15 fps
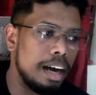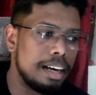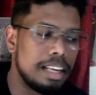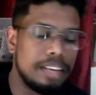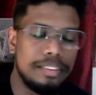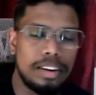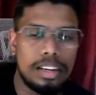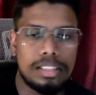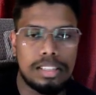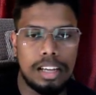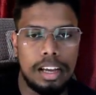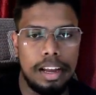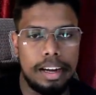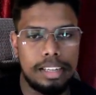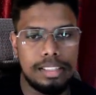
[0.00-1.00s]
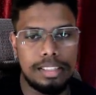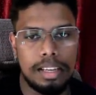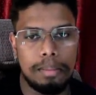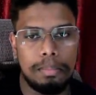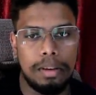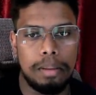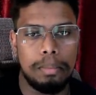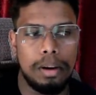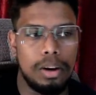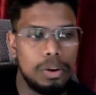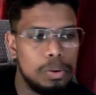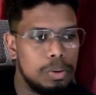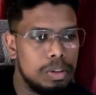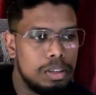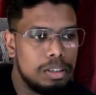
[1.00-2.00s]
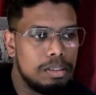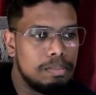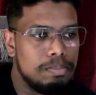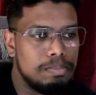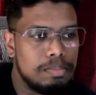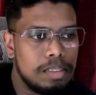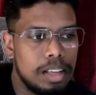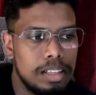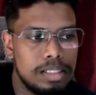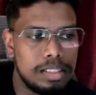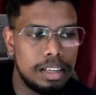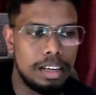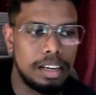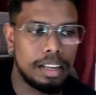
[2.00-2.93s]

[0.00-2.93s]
given us a heads up about considering